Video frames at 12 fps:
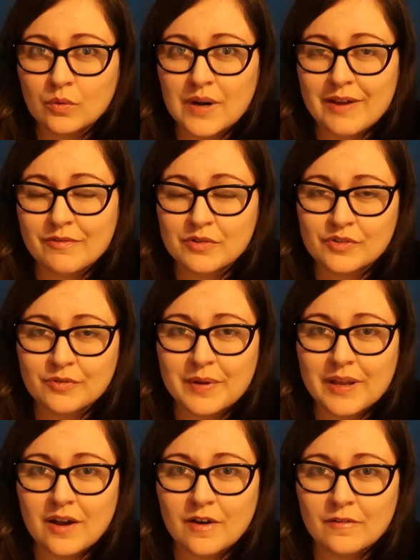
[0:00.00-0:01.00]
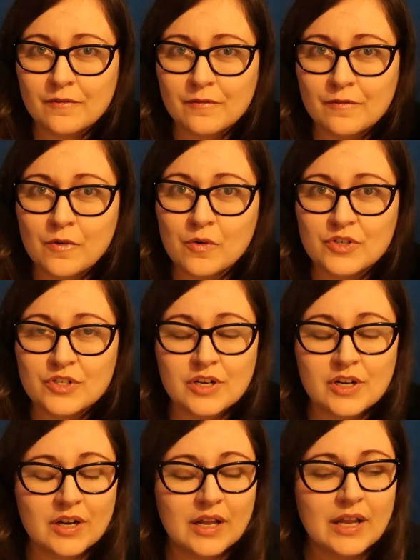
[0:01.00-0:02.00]
levels for me,
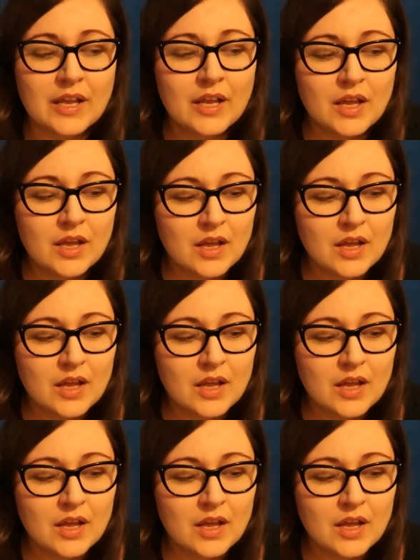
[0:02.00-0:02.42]
unfortunately.